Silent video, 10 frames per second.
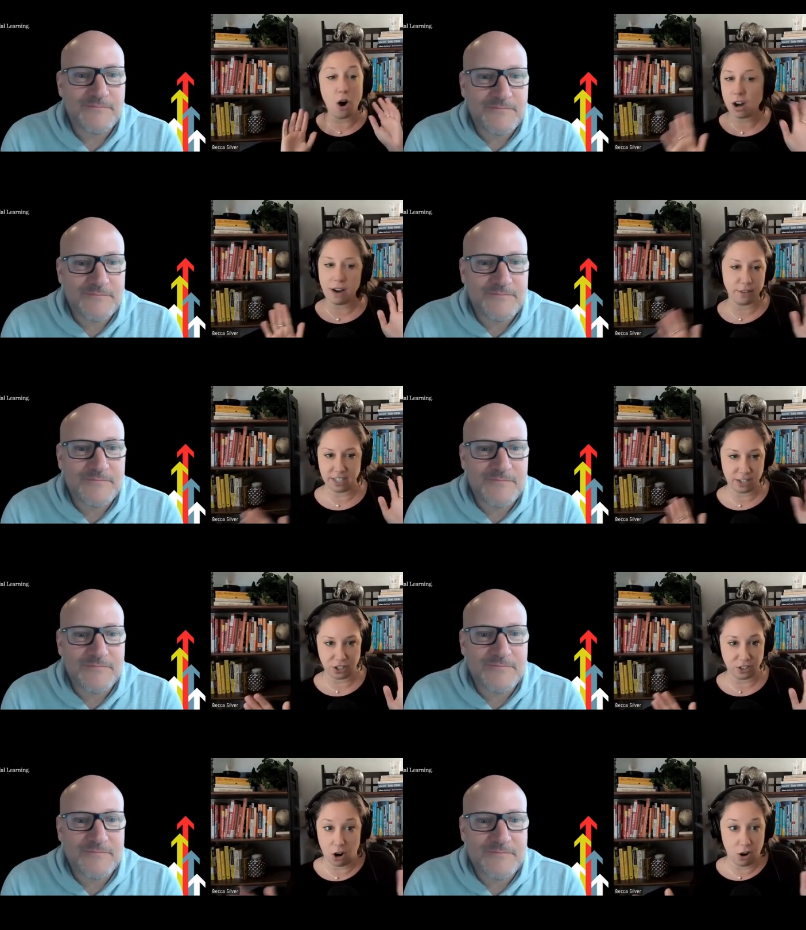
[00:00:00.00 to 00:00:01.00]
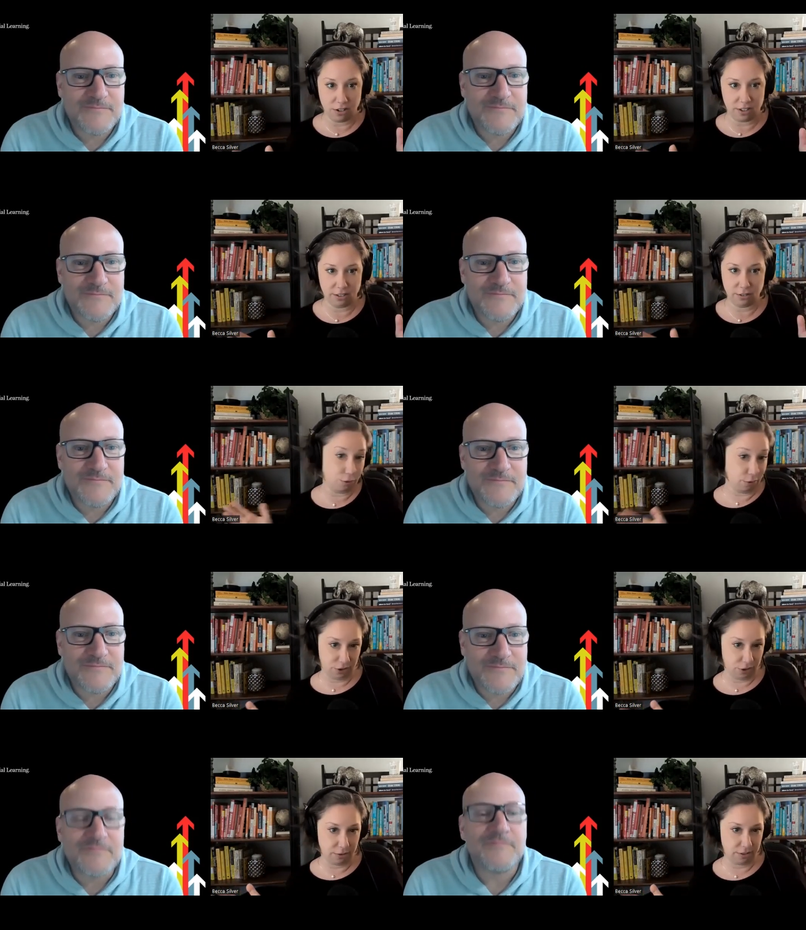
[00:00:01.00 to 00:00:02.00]
Speaker 1: right all conversations aren't
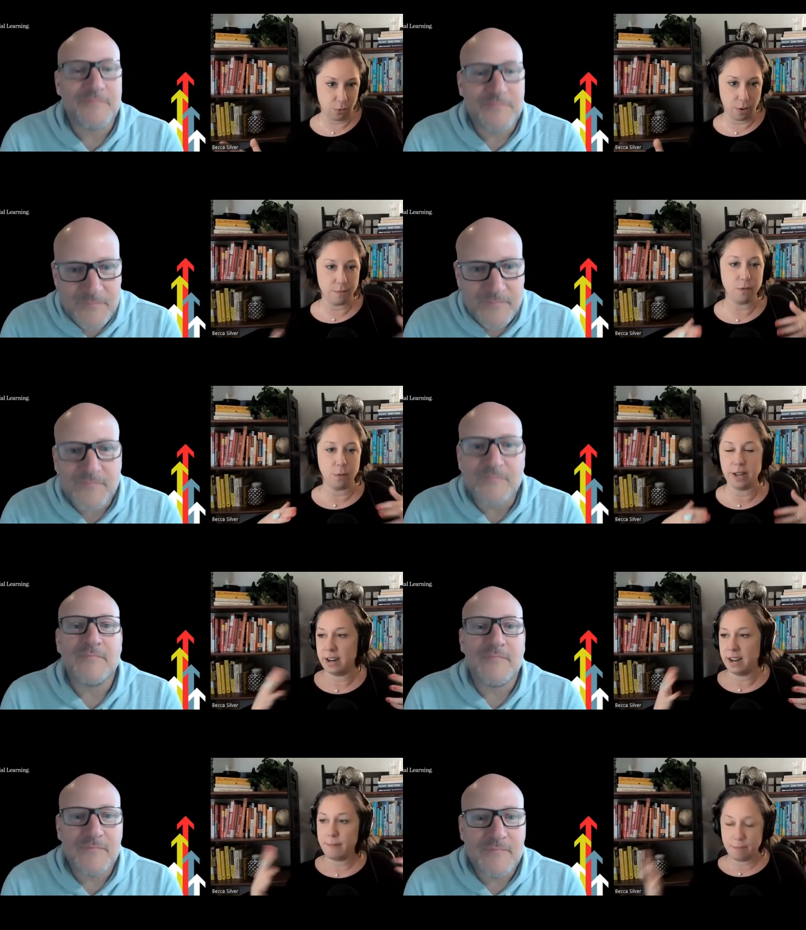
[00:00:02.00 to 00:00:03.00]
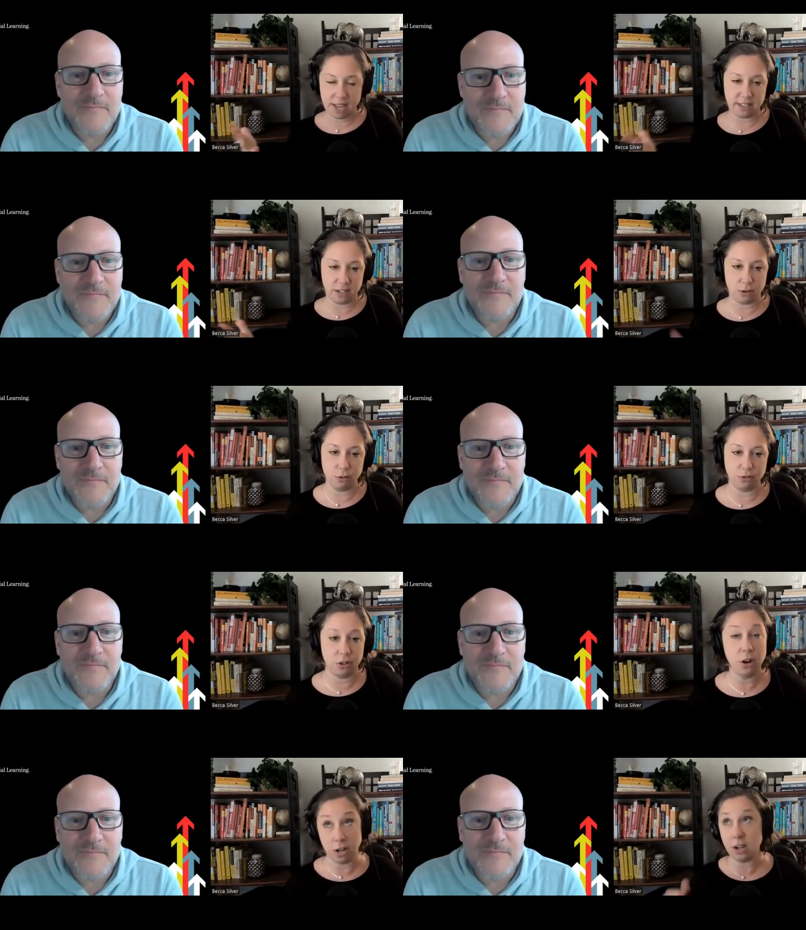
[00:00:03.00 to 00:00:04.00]
crucial so what what makes a
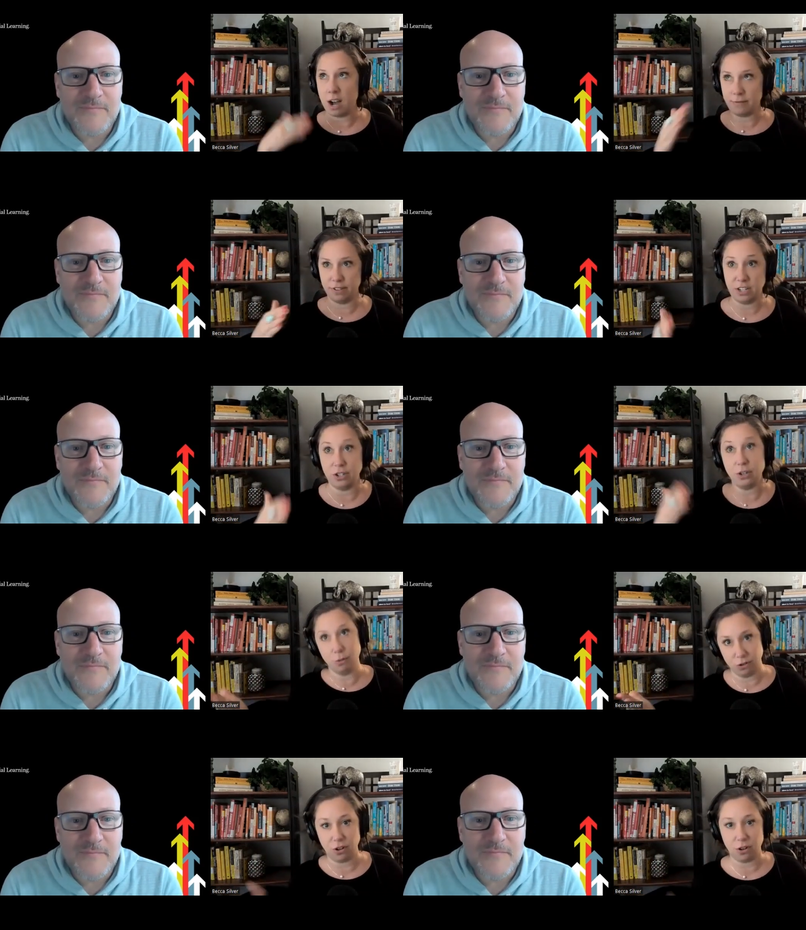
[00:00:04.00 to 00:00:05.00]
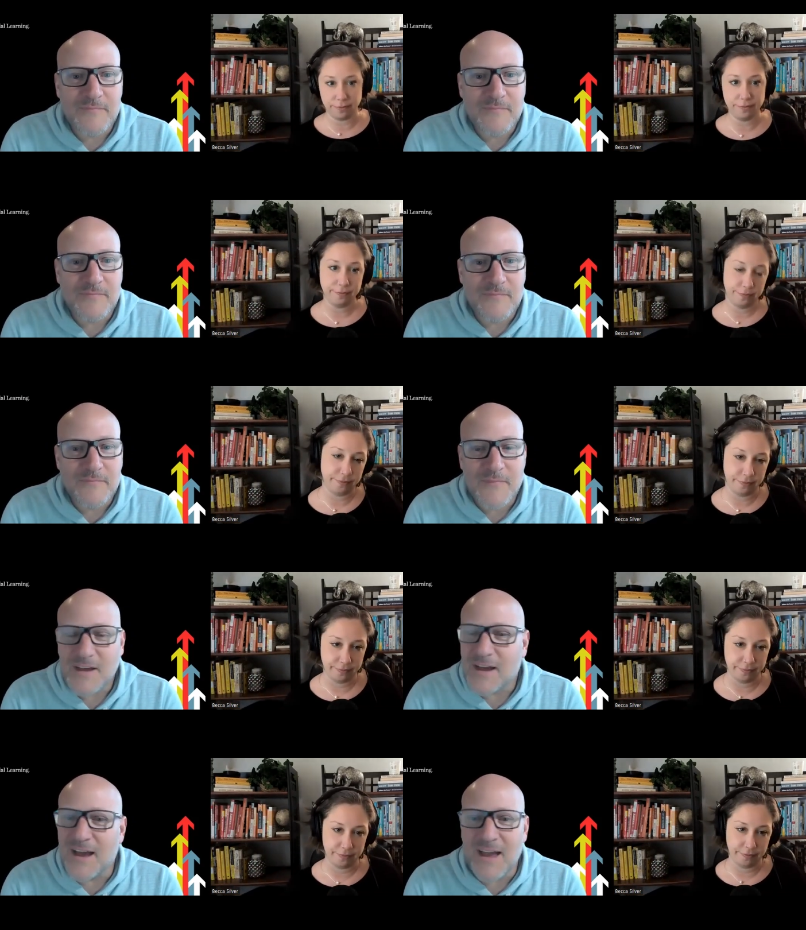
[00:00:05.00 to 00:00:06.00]
crucial a conversation crucial
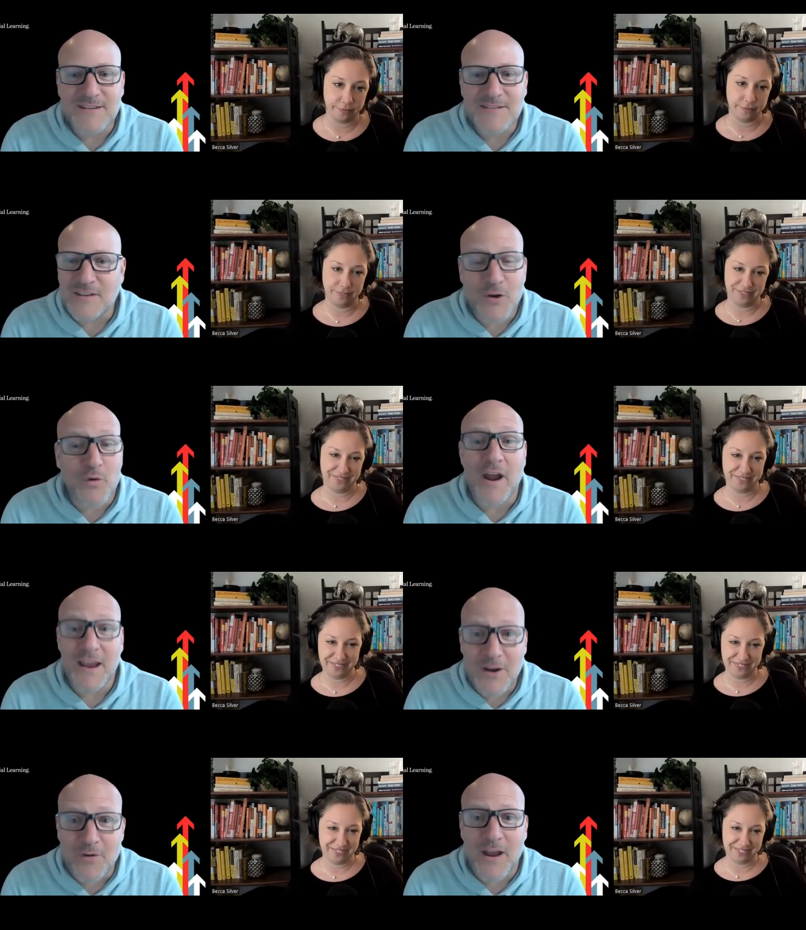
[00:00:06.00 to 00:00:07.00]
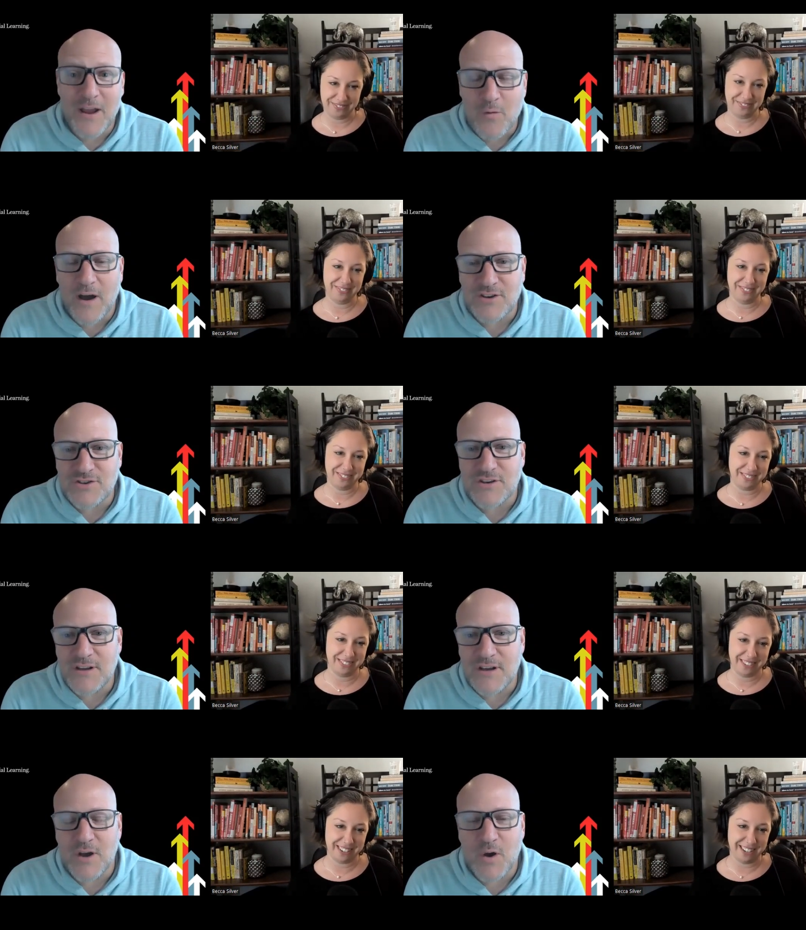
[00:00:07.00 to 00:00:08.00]
Speaker 2: uh, excellent. Great, great question.
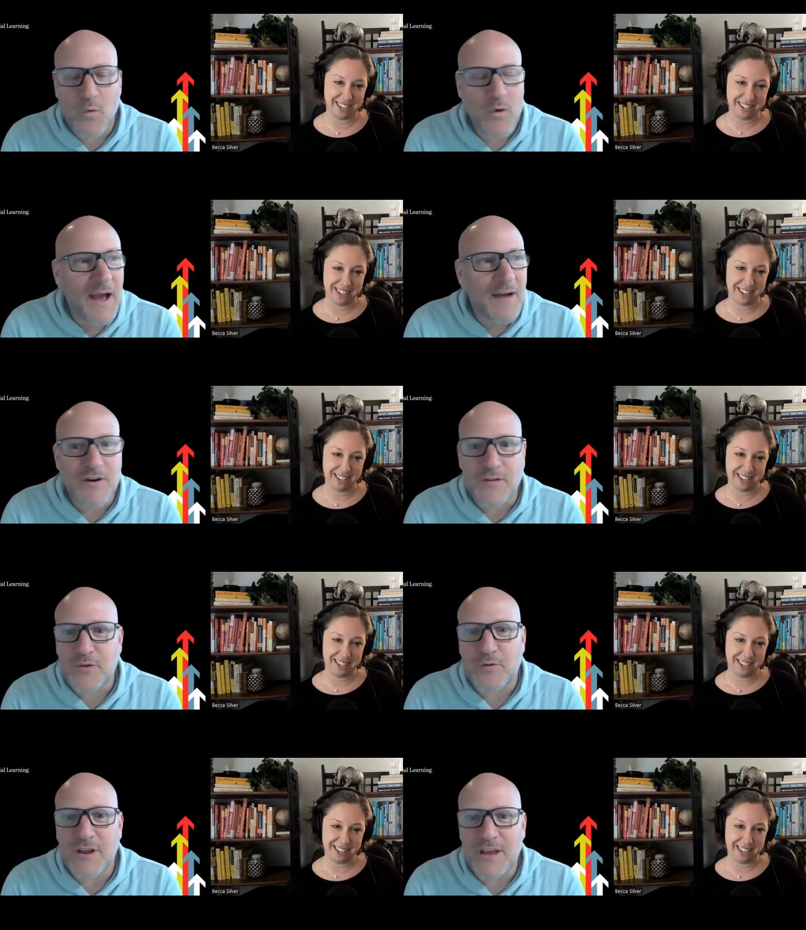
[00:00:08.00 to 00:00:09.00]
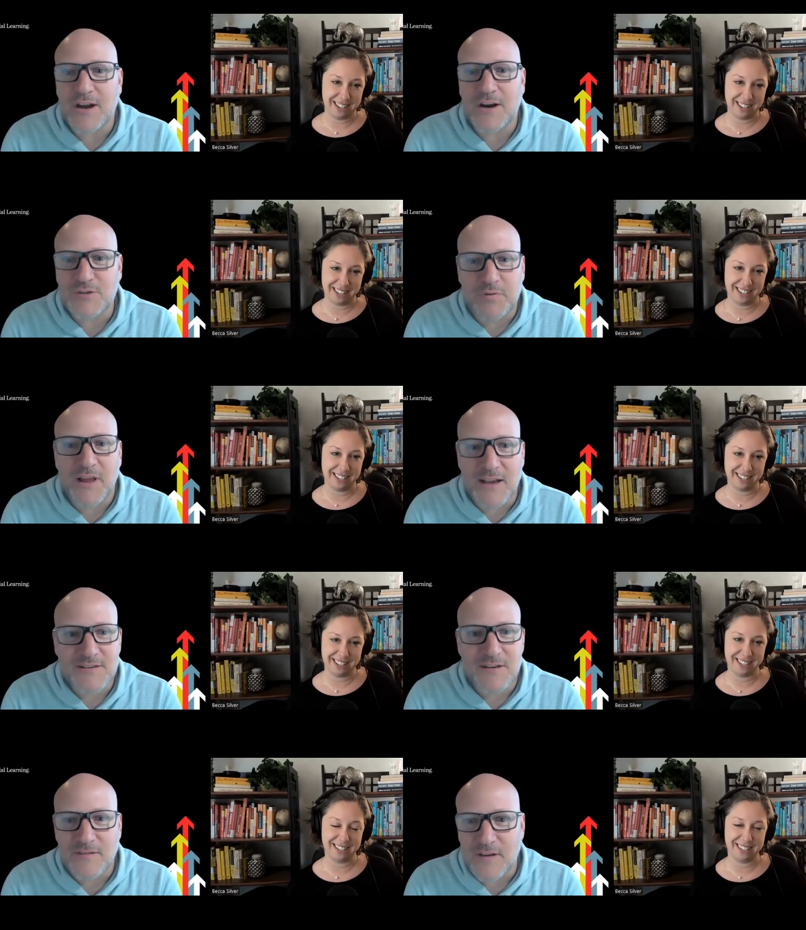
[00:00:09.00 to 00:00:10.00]
You know, after 30 years plus
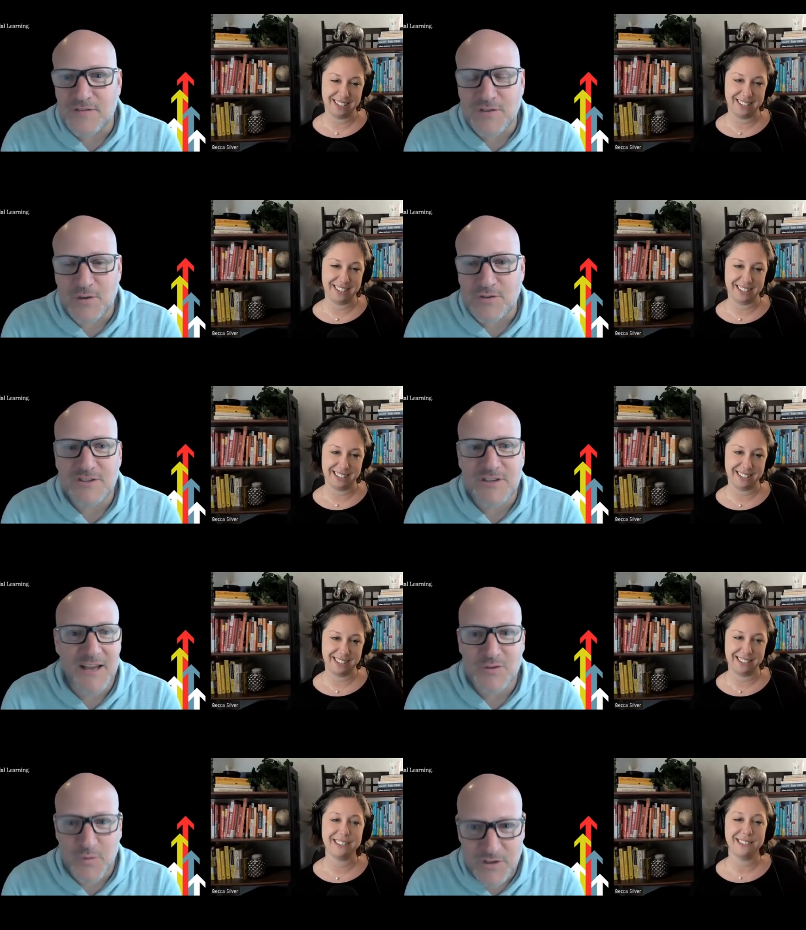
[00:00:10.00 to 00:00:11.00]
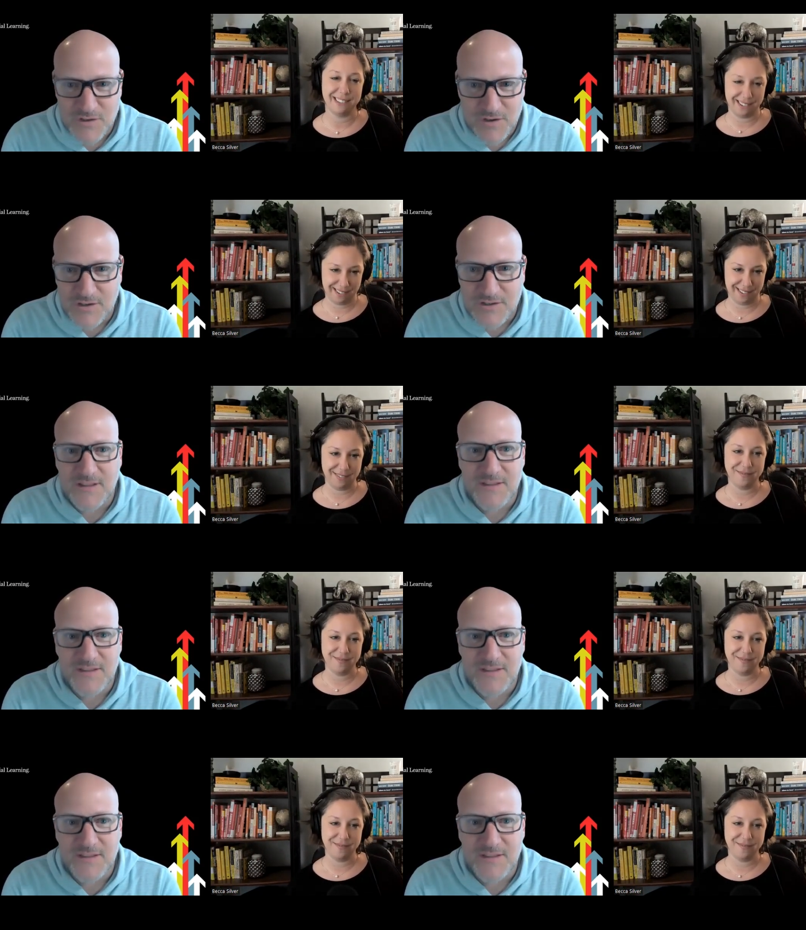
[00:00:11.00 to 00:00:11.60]
of, of social science research that